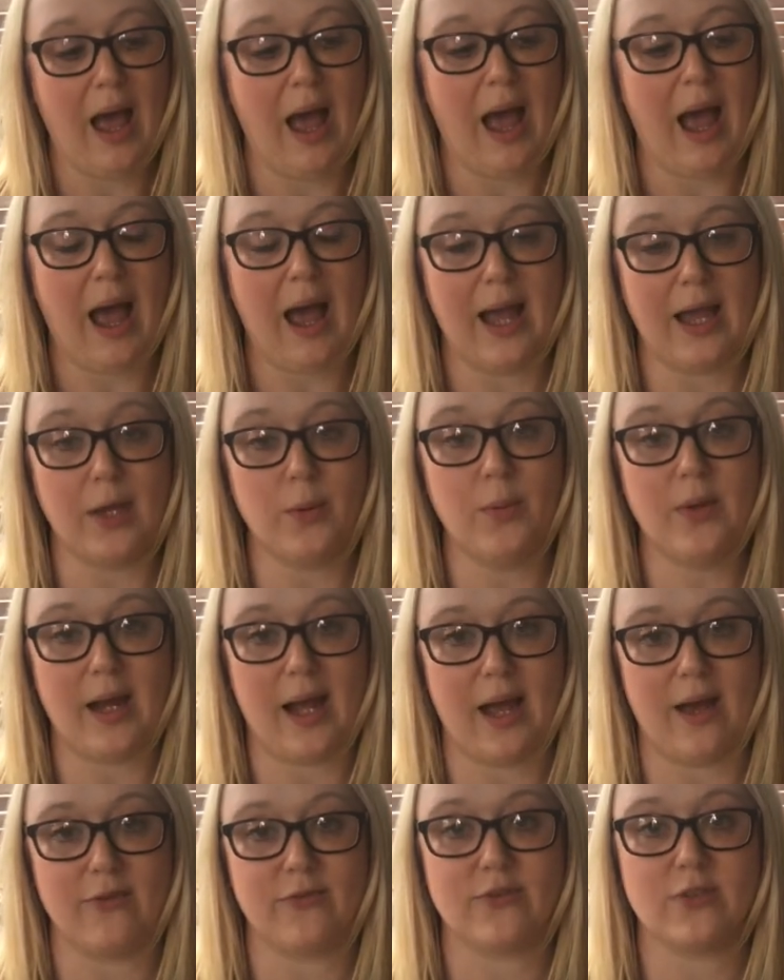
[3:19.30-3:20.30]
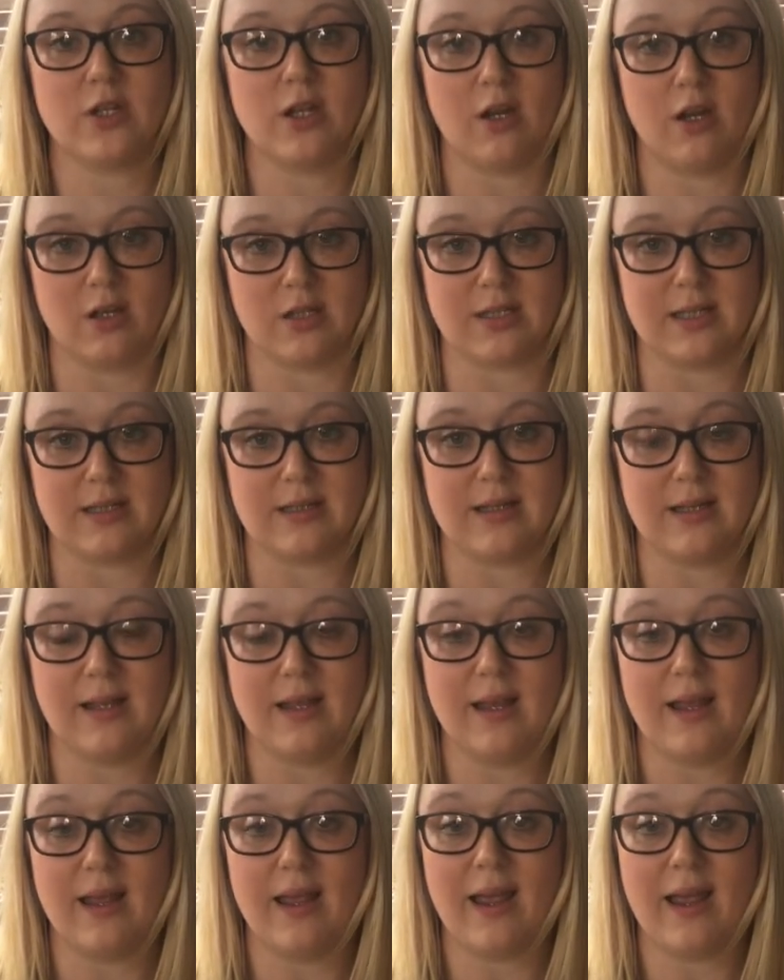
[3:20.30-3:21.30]
I would have to cut
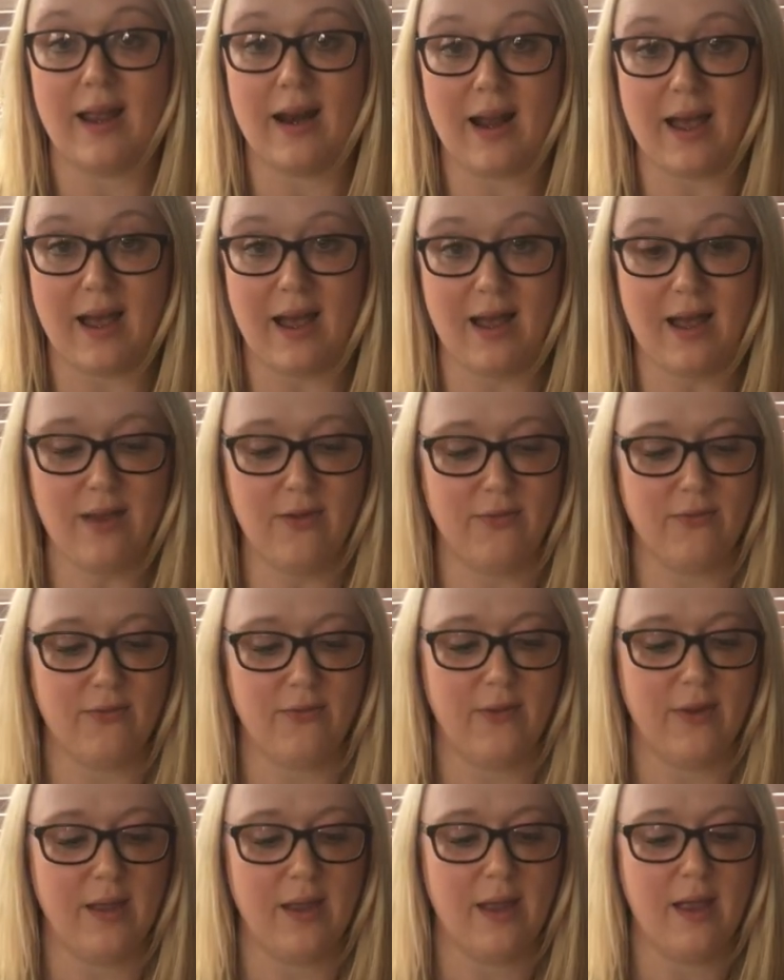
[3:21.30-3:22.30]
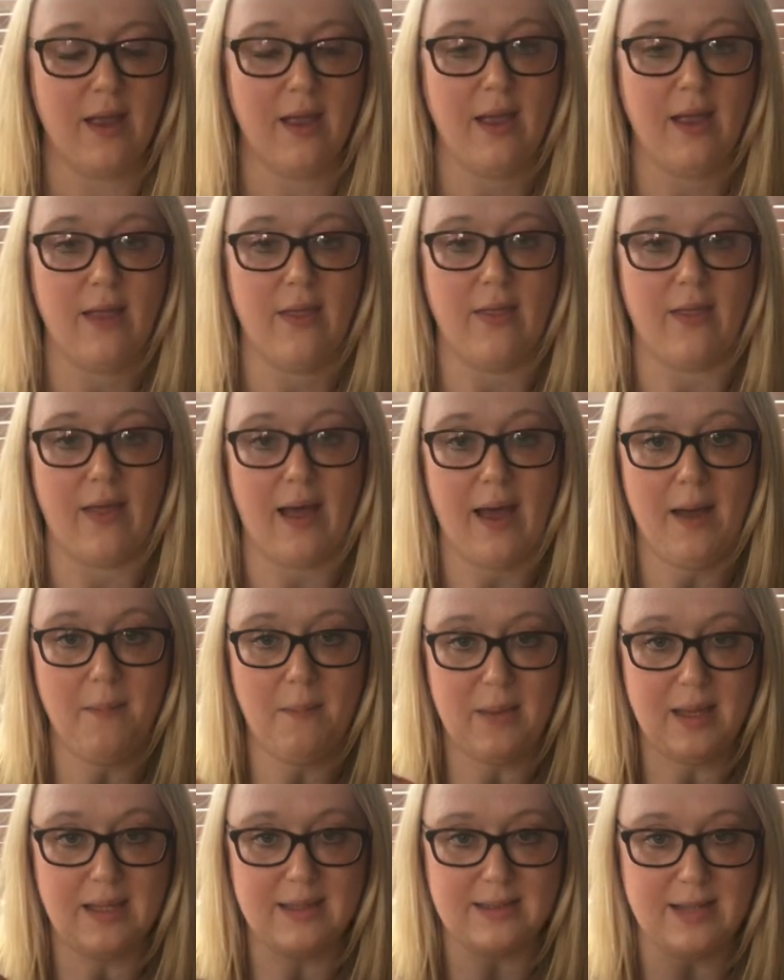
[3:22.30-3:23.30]
it in half. That
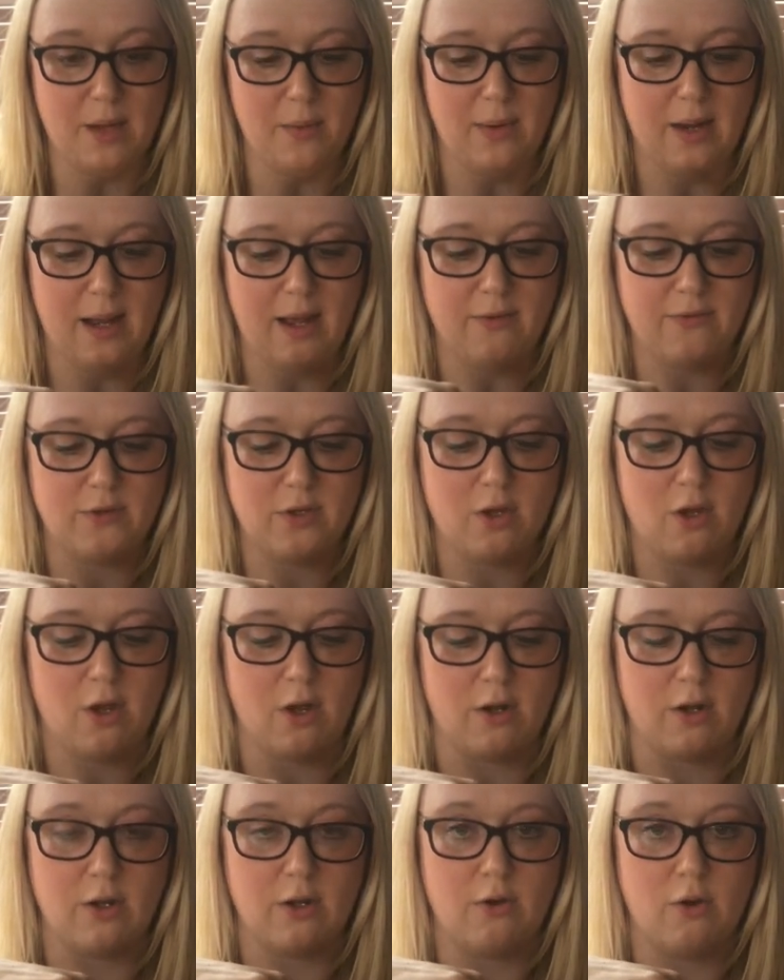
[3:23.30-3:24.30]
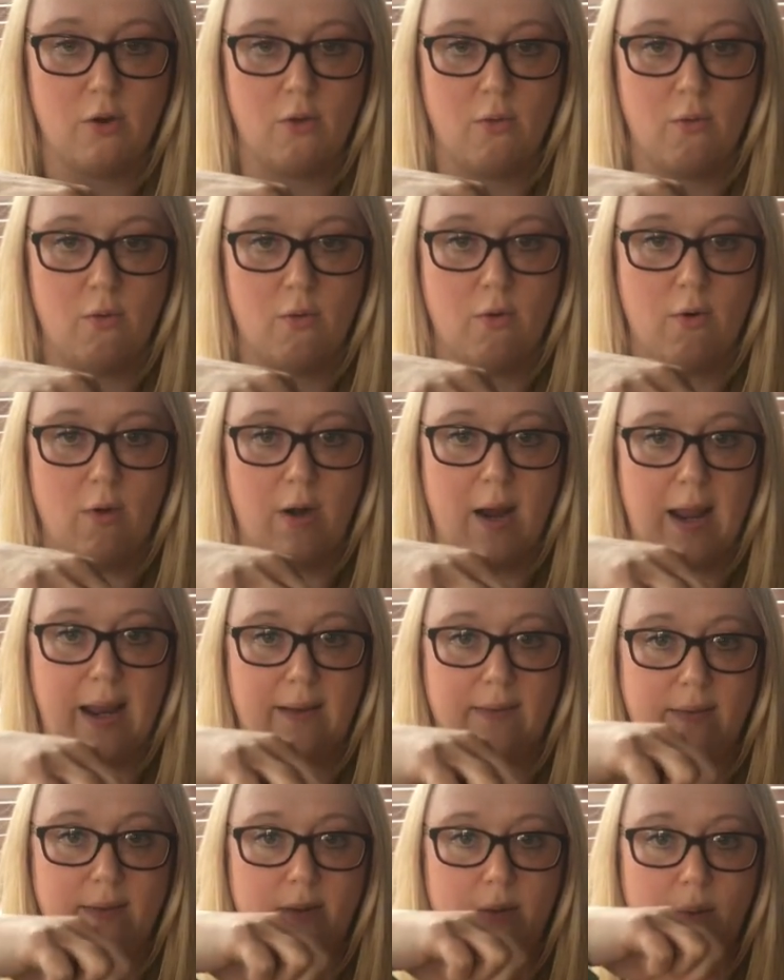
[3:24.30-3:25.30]
means I would have to cut it right
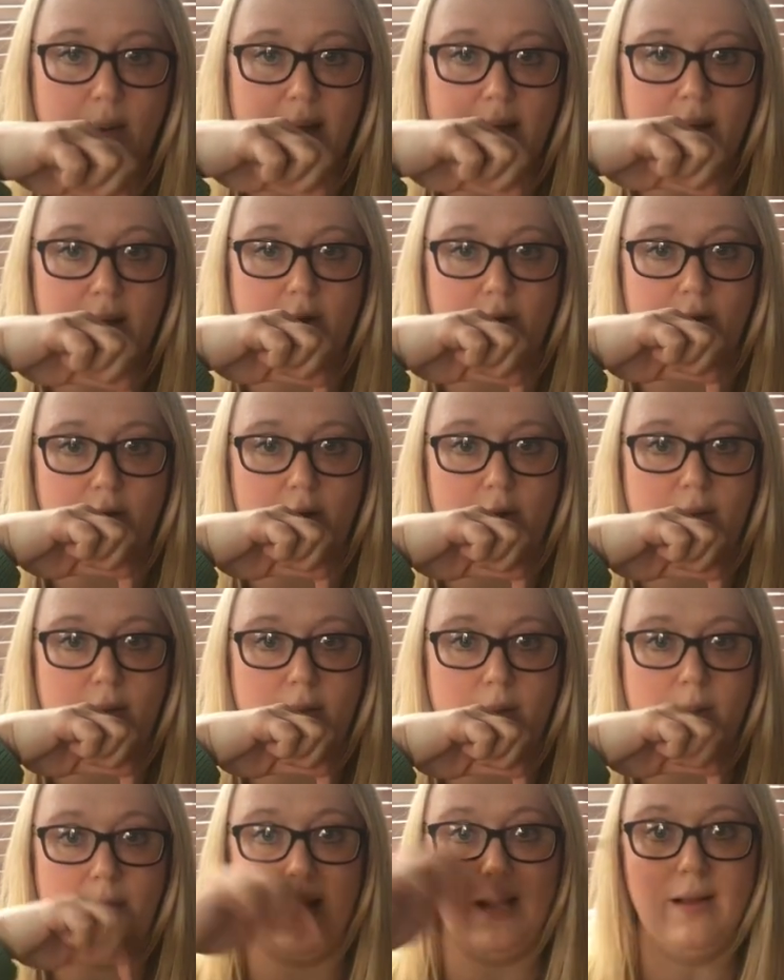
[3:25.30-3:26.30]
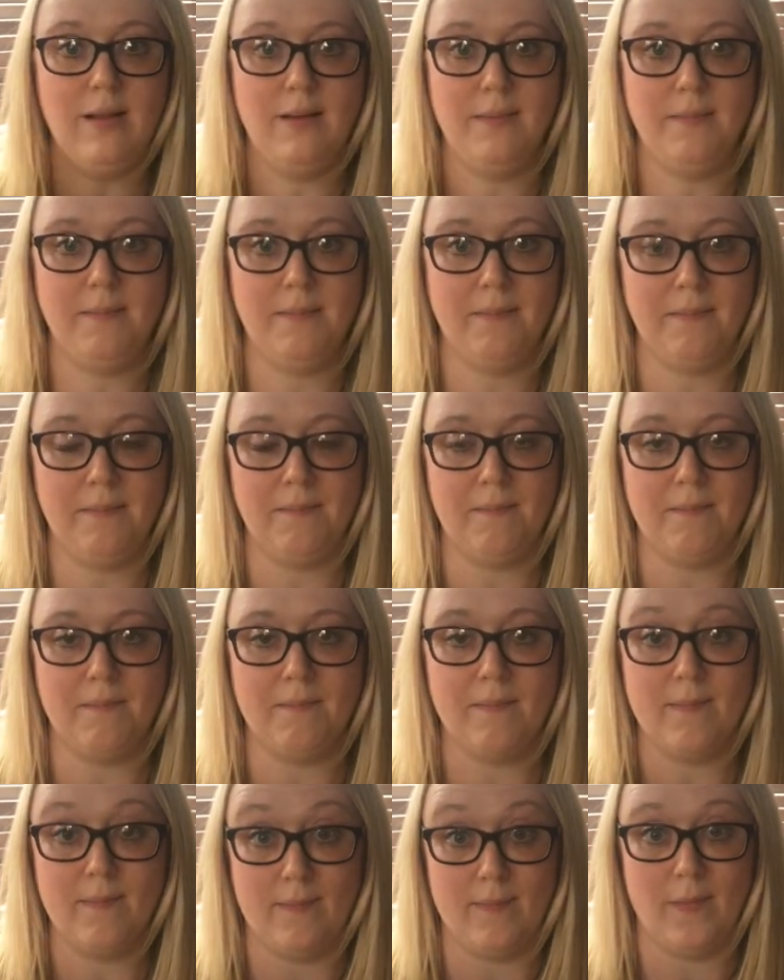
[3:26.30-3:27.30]
the way down the middle.
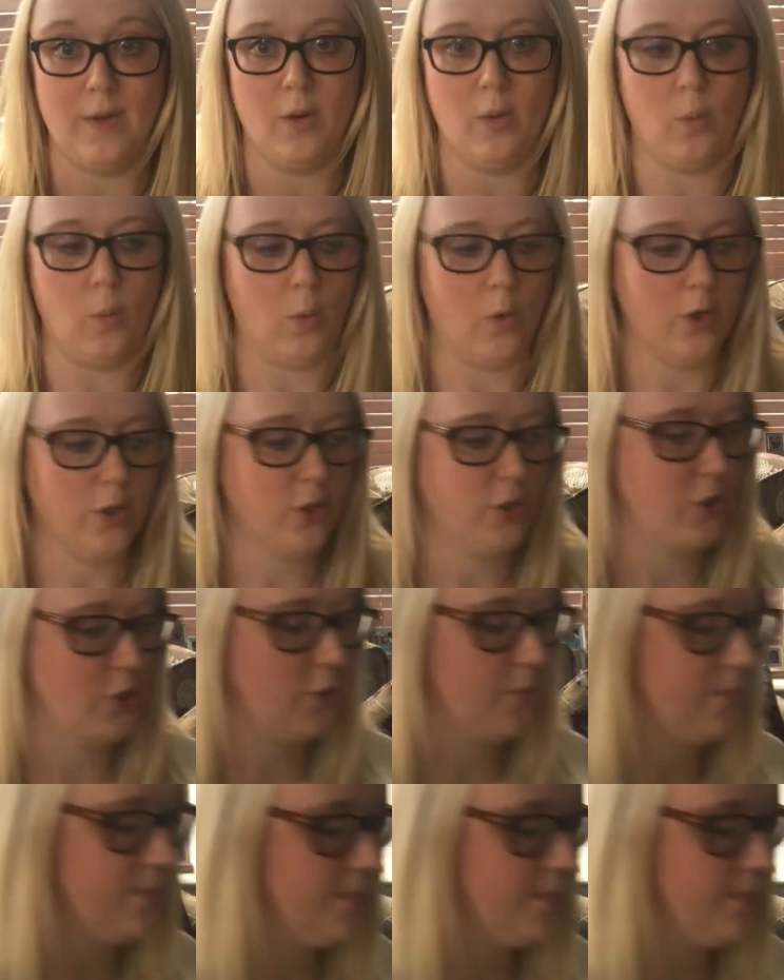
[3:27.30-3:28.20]
Watch.